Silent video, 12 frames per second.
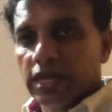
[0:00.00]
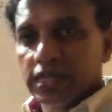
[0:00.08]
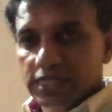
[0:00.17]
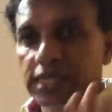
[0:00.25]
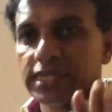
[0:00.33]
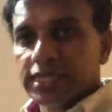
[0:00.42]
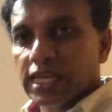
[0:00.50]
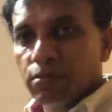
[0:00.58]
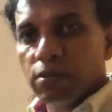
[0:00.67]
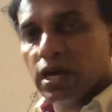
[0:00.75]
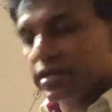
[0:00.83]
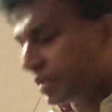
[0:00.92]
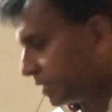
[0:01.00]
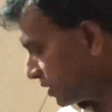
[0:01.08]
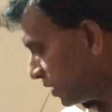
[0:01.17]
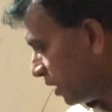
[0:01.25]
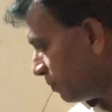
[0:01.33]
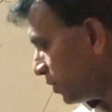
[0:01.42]
That's the scheme, marking
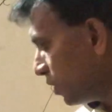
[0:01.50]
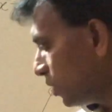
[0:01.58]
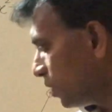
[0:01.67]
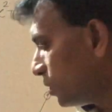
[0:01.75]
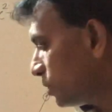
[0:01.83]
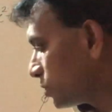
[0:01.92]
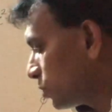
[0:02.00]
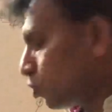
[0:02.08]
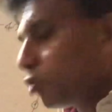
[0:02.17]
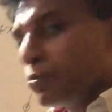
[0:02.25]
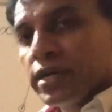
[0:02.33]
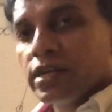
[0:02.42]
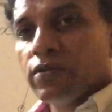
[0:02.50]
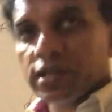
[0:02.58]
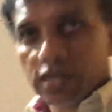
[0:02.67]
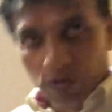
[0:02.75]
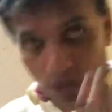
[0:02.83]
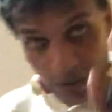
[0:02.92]
scheme. So no matter
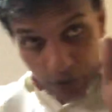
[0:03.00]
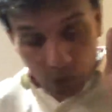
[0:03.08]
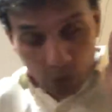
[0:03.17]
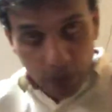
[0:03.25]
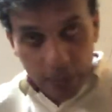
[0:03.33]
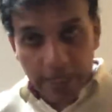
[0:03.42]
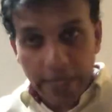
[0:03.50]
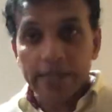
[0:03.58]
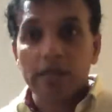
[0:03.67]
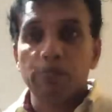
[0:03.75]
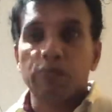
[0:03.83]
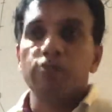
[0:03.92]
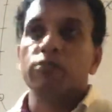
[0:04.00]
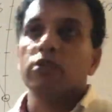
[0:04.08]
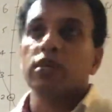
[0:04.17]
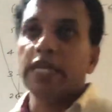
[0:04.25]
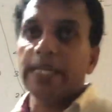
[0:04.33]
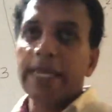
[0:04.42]
whatever, you take the
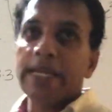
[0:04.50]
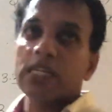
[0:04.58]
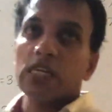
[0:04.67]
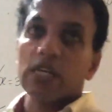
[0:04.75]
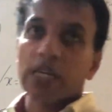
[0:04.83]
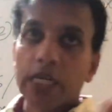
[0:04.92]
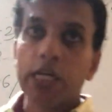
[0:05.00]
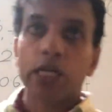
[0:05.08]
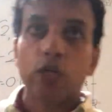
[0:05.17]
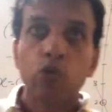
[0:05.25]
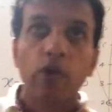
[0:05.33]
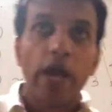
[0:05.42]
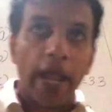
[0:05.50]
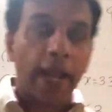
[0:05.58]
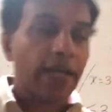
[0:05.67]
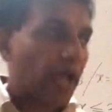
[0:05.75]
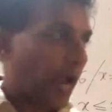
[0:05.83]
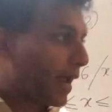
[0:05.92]
neat curve and
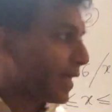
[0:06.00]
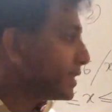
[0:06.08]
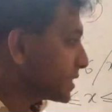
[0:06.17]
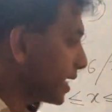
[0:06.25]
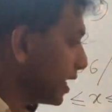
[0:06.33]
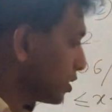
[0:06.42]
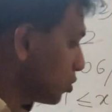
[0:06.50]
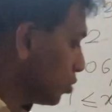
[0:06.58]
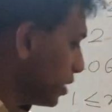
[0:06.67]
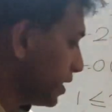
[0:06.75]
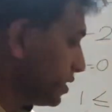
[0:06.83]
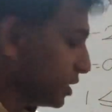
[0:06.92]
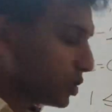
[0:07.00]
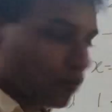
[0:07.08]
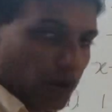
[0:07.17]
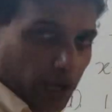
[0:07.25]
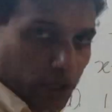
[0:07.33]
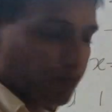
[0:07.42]
hence calculate this
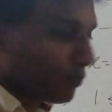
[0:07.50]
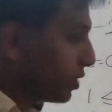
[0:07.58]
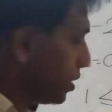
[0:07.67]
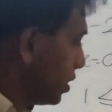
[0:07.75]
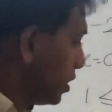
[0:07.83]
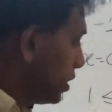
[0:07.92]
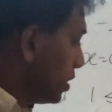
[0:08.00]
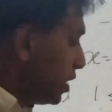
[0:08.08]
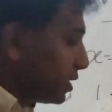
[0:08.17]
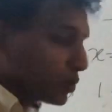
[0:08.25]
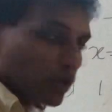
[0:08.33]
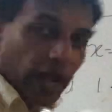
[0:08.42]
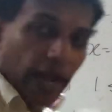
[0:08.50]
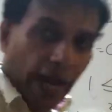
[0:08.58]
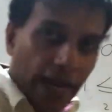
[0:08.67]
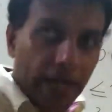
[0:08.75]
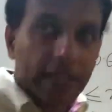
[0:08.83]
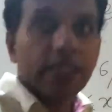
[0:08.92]
value. So
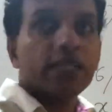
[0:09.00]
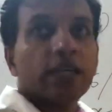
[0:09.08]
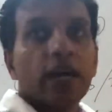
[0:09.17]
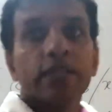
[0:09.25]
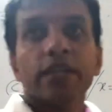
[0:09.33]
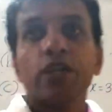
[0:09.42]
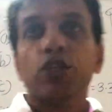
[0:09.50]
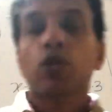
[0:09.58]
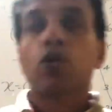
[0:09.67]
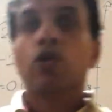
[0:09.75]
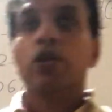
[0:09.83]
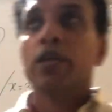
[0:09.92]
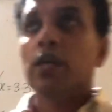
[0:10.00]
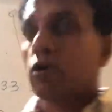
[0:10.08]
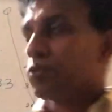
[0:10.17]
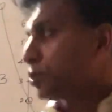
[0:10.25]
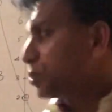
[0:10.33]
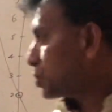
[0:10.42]
another chance I shown here how
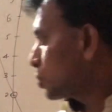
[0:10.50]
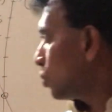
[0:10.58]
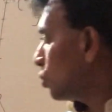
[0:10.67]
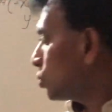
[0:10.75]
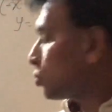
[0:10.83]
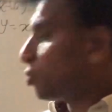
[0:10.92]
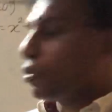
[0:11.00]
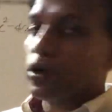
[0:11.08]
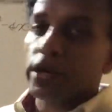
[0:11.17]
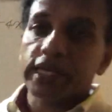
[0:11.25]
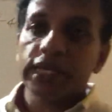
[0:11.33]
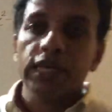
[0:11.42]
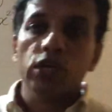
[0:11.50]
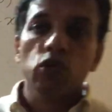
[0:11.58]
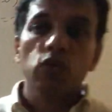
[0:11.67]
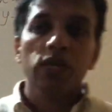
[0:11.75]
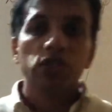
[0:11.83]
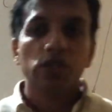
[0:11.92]
to solve quadratic
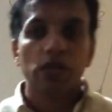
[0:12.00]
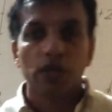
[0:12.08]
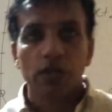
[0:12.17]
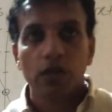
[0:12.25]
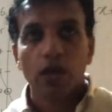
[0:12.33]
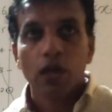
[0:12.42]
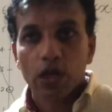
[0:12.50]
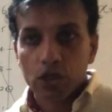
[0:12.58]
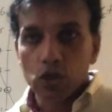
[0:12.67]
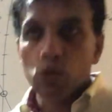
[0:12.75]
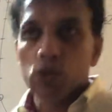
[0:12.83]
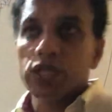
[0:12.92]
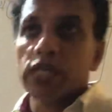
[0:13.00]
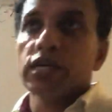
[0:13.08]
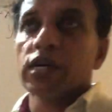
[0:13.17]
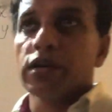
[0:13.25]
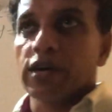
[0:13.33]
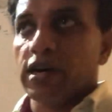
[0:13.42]
equation using the
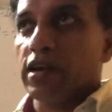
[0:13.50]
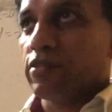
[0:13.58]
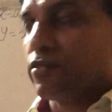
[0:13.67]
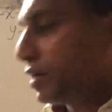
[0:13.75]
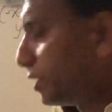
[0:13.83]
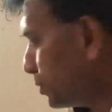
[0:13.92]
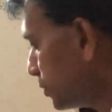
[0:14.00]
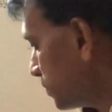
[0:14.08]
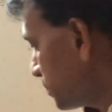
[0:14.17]
graph, right?